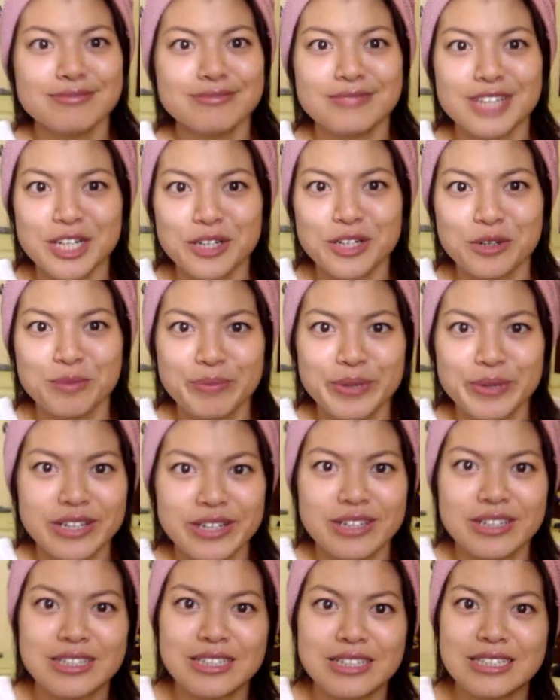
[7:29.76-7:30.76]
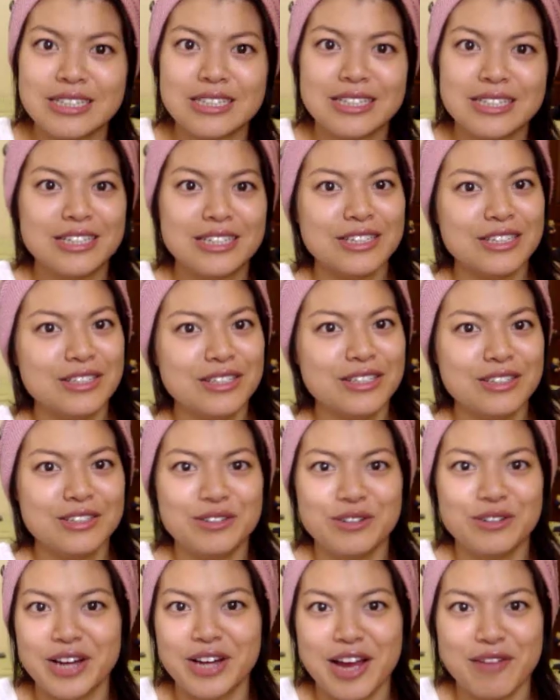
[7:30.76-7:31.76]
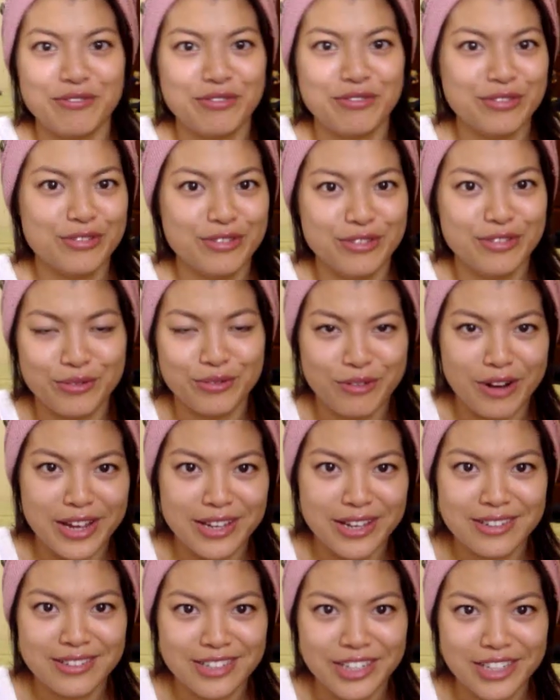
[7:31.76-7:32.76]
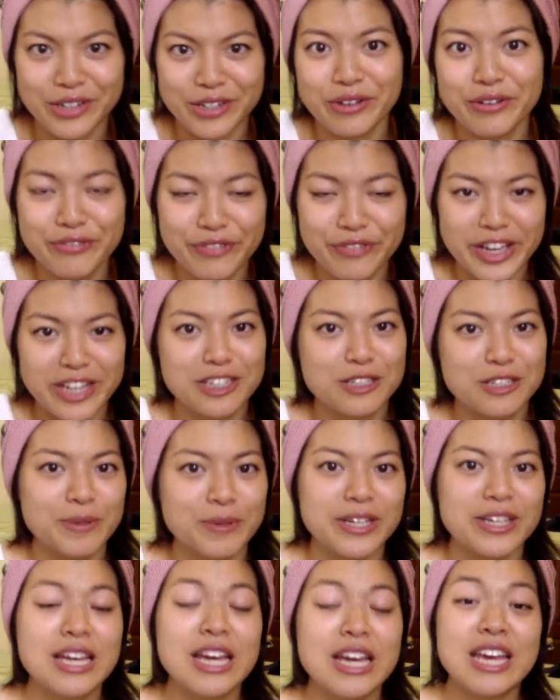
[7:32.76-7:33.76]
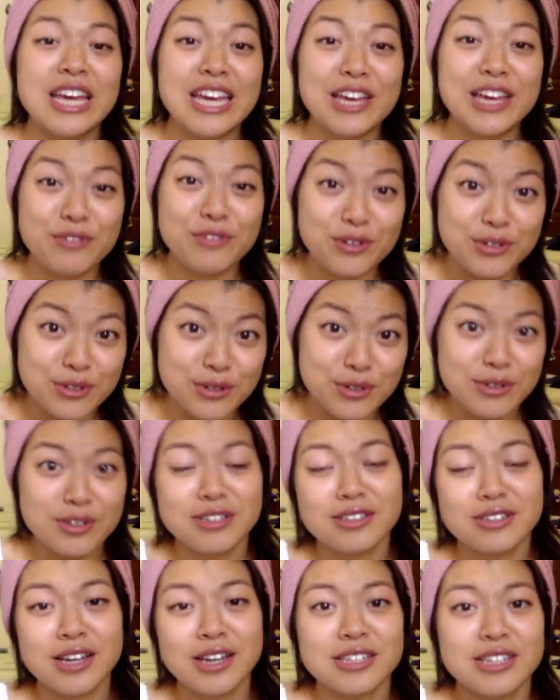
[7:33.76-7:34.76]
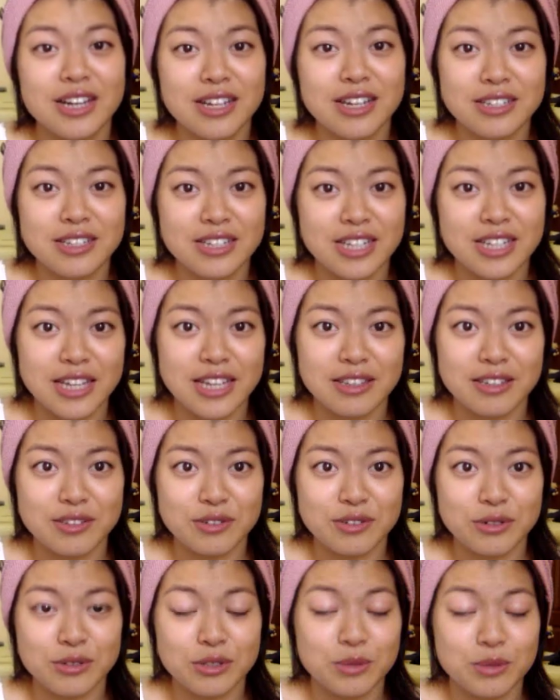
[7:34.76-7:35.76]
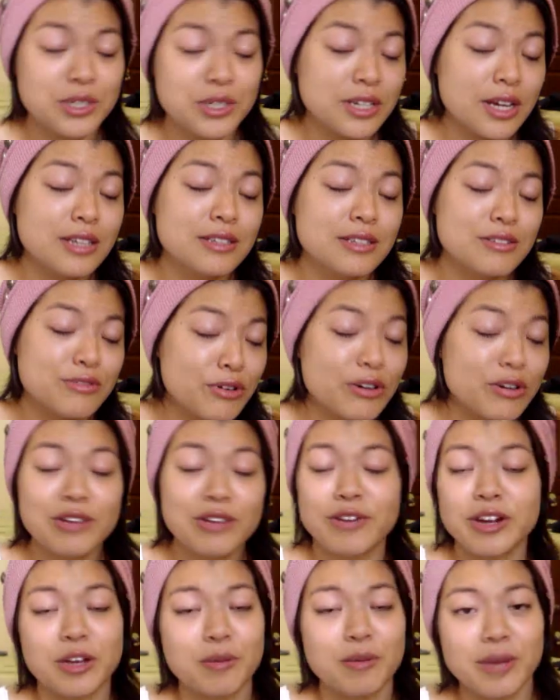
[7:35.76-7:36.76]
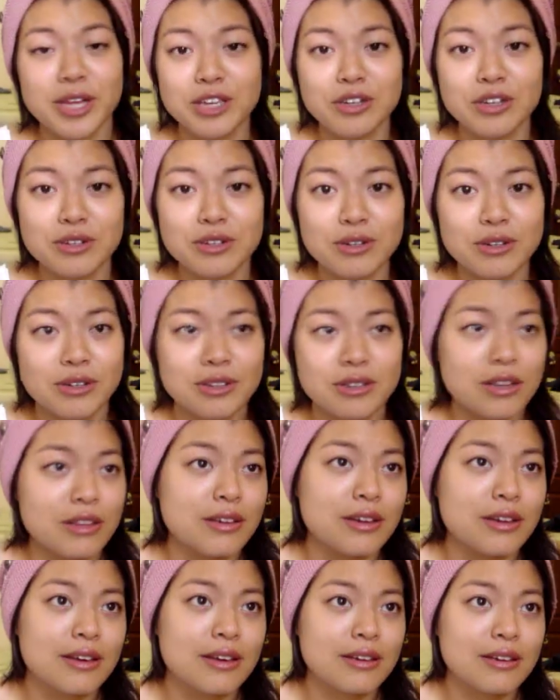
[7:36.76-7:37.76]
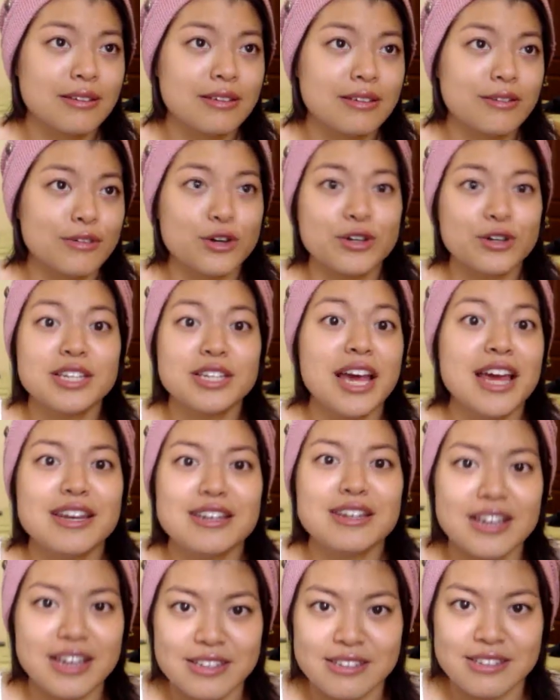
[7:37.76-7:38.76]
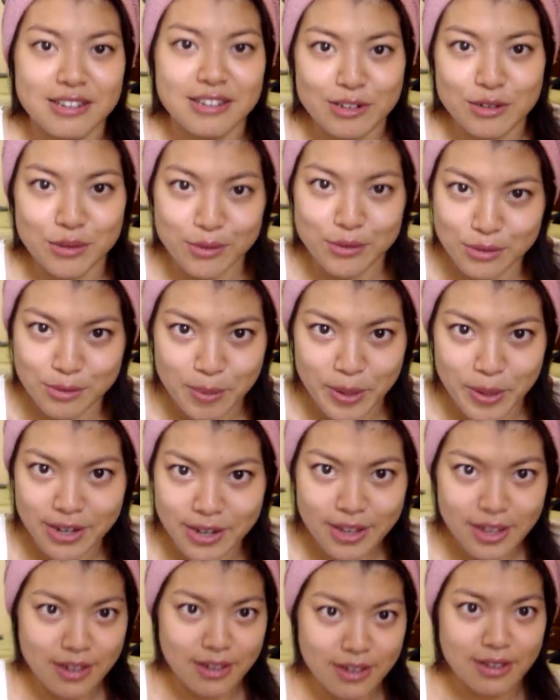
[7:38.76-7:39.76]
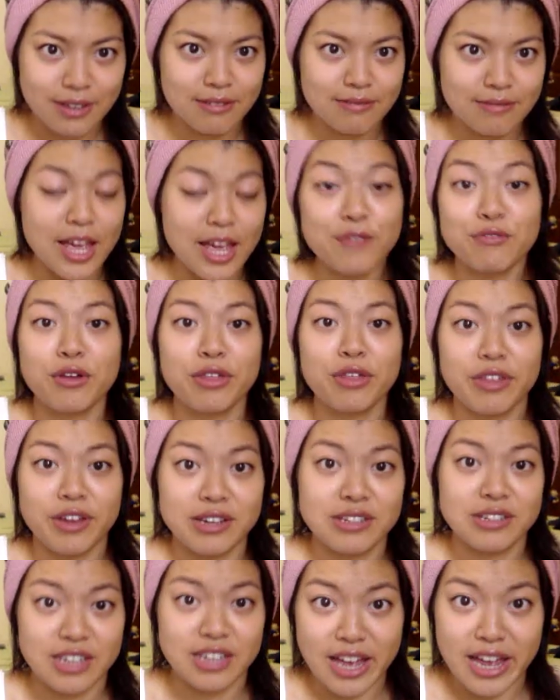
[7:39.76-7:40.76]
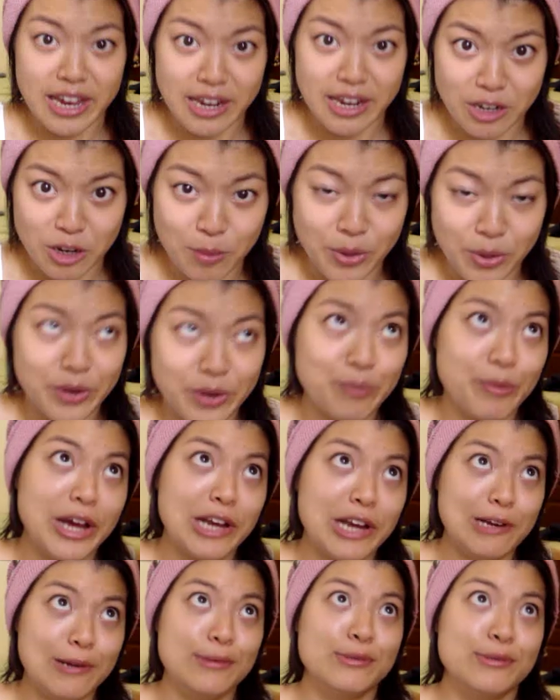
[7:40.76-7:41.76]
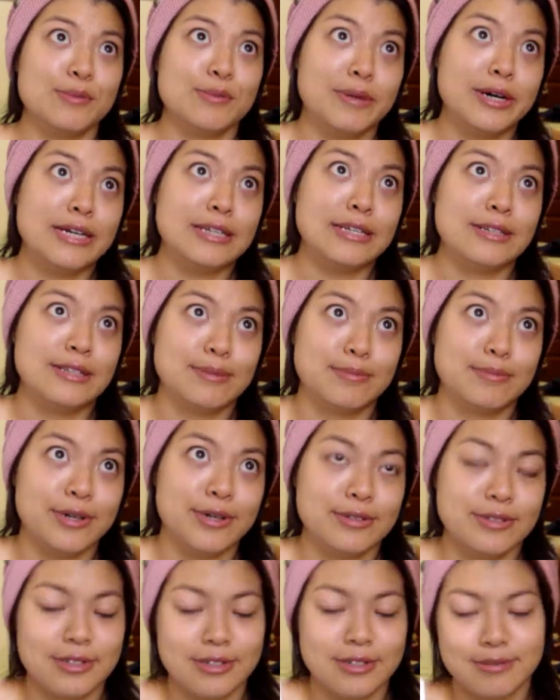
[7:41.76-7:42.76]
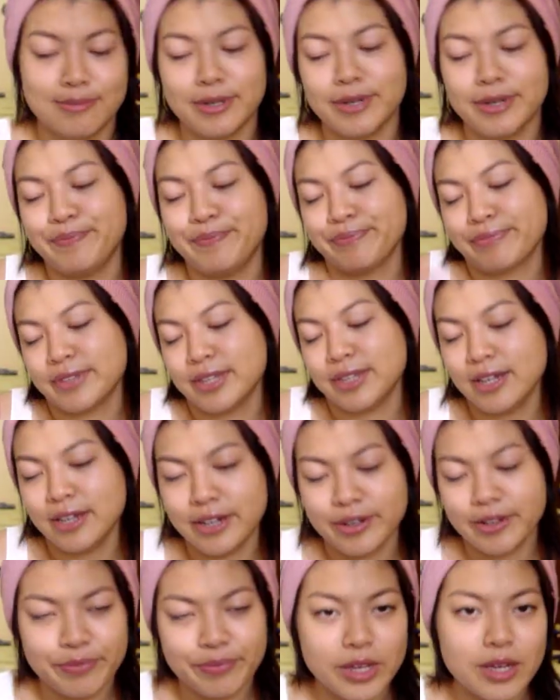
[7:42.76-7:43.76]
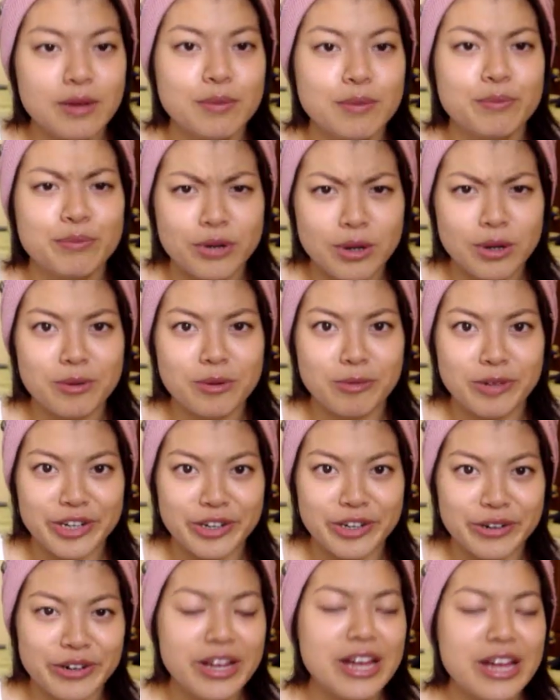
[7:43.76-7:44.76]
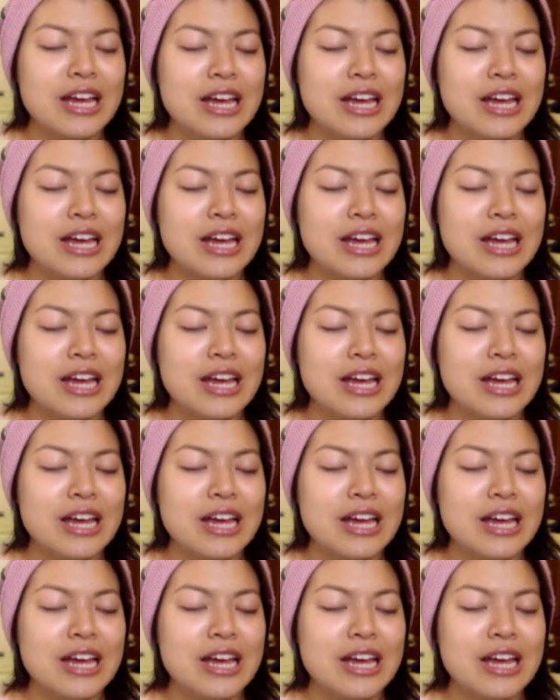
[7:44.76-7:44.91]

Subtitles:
that could be not have the right, you know, effects. But if you do decide to undertake this course, which I strongly recommend you do, because I think you've got 10 days to lose, but everything to gain. You might lose your mind in the process, but you know, probably not.